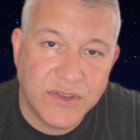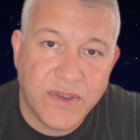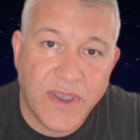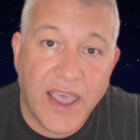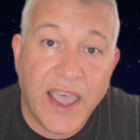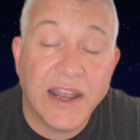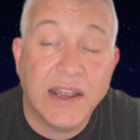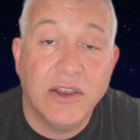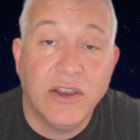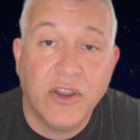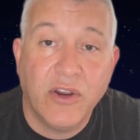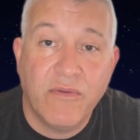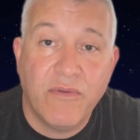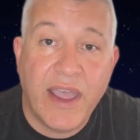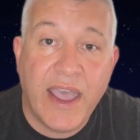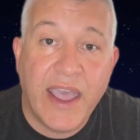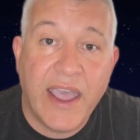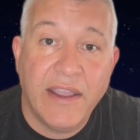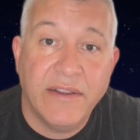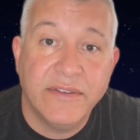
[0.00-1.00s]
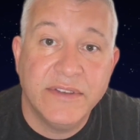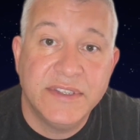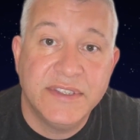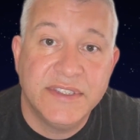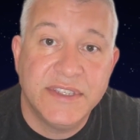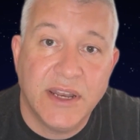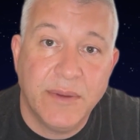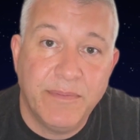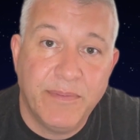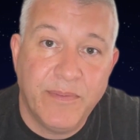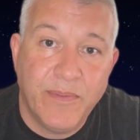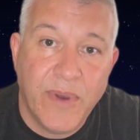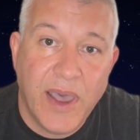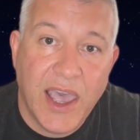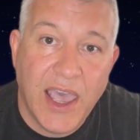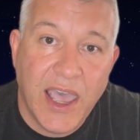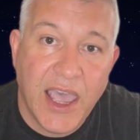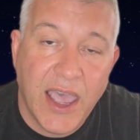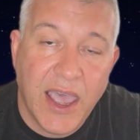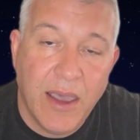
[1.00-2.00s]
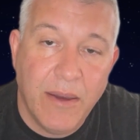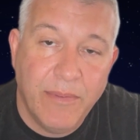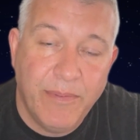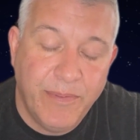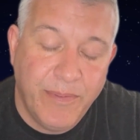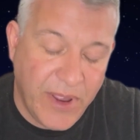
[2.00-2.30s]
So I had a look around, did a